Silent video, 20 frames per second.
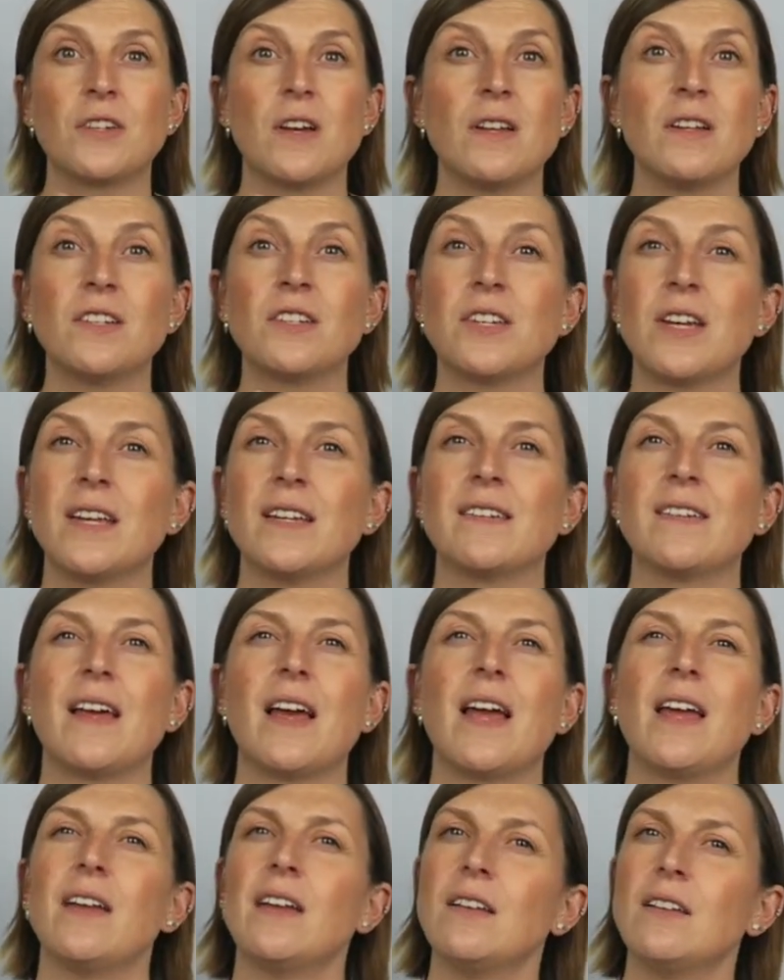Signage takes
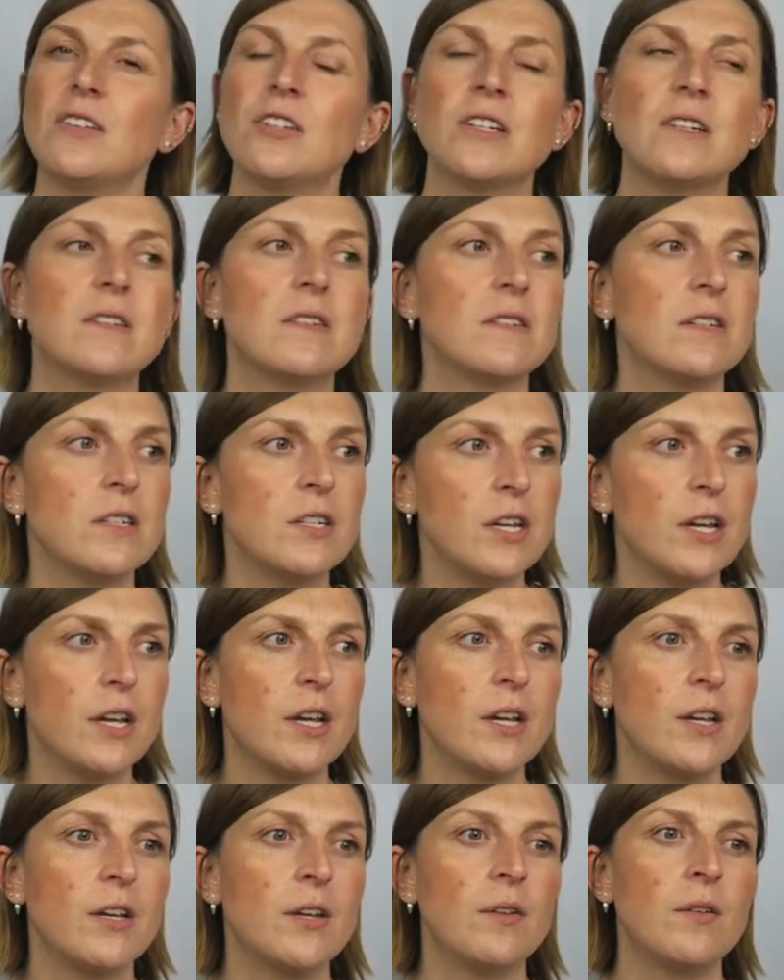ages to
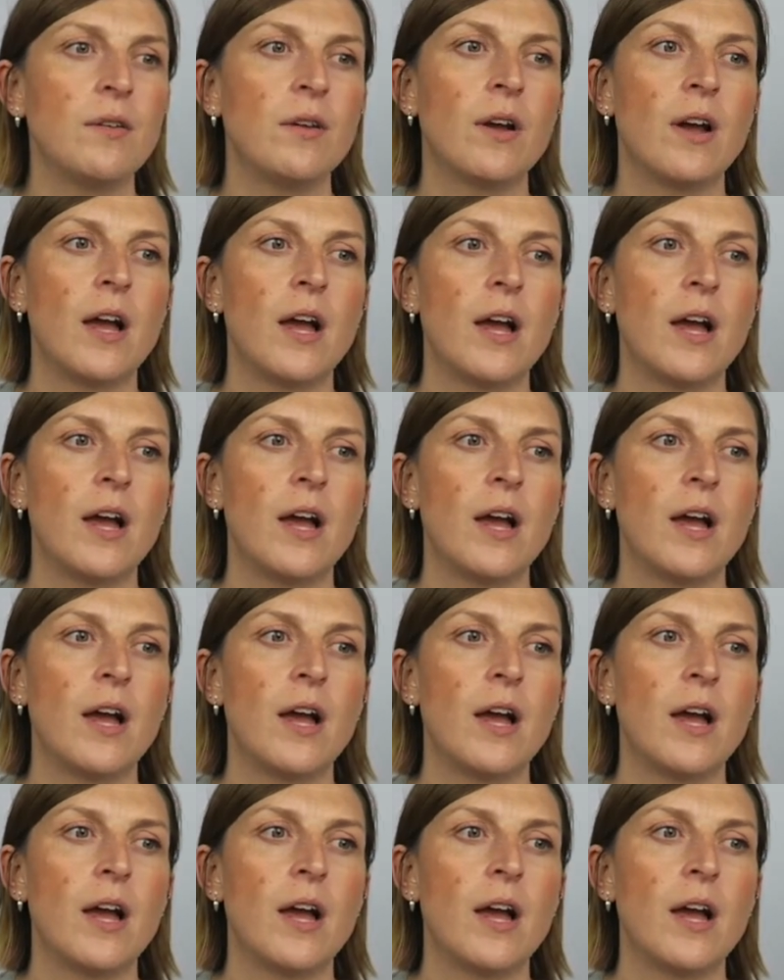do.